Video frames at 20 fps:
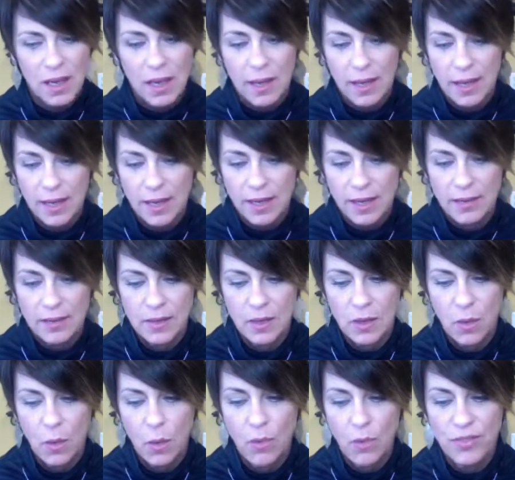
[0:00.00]
And
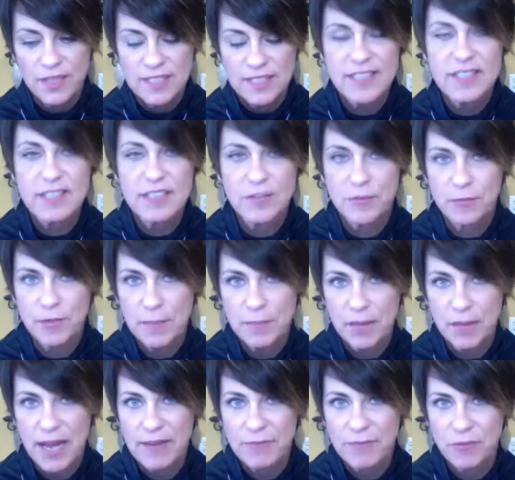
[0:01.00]
this is a free
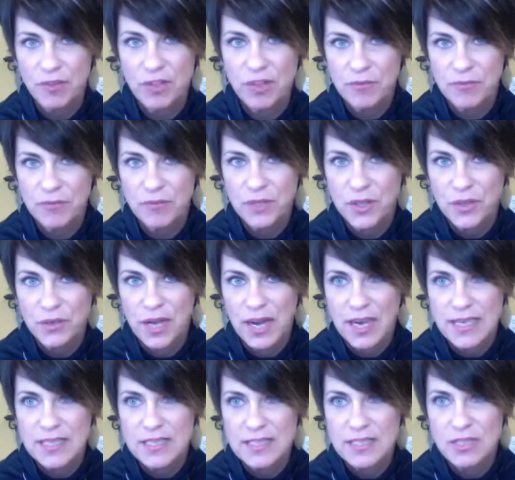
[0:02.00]
platform for you
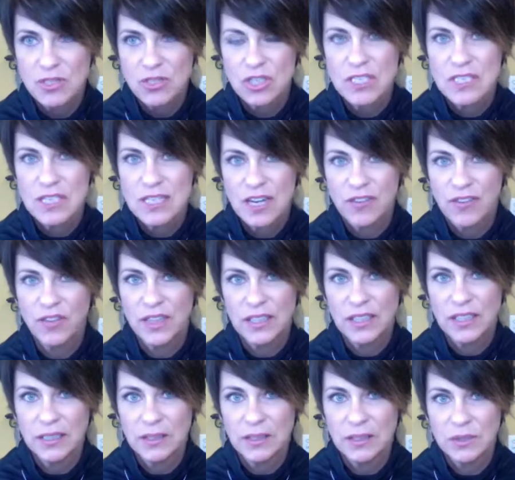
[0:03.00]
guys, and you should
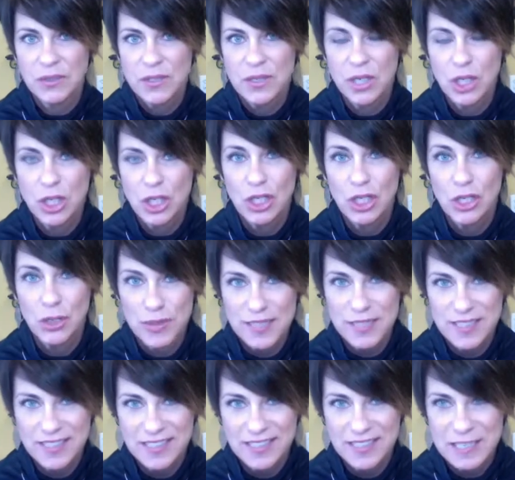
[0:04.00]
definitely use
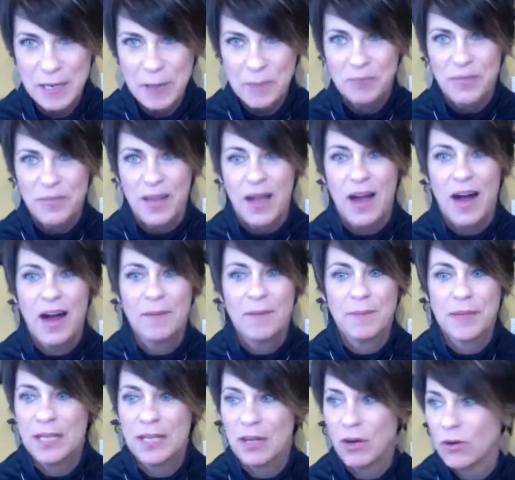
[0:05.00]
it.
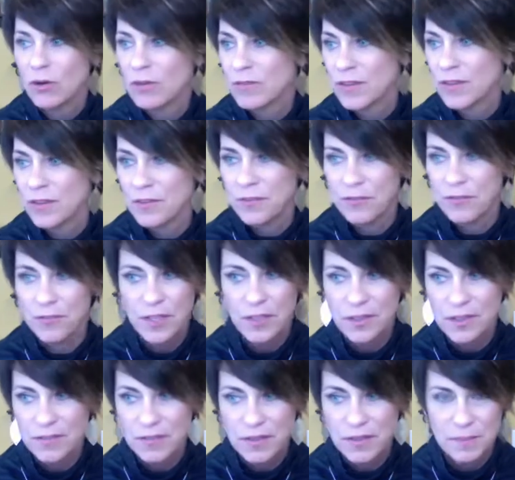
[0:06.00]
Get over the fear
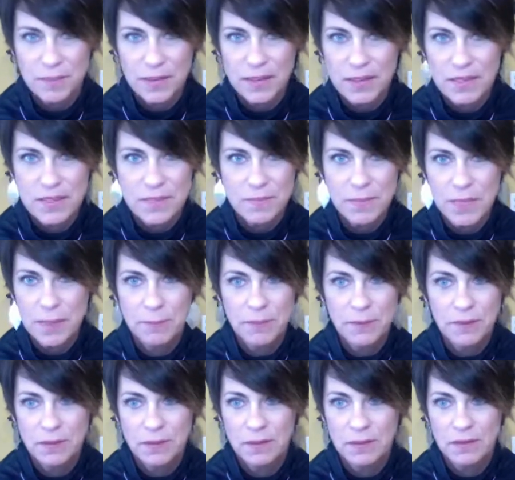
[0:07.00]
of it, because
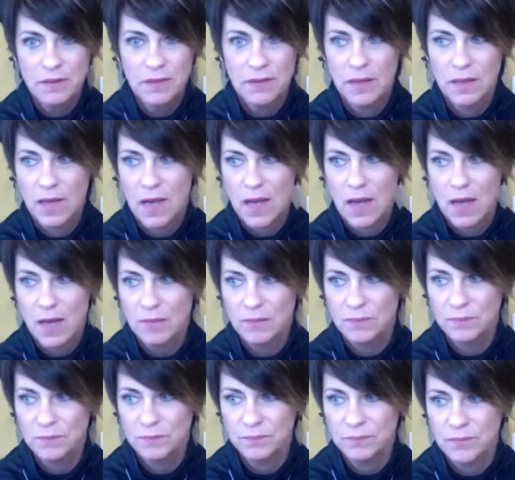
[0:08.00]
people
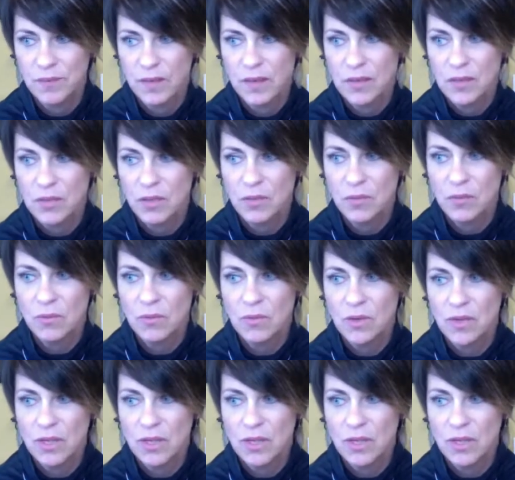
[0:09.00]
don't,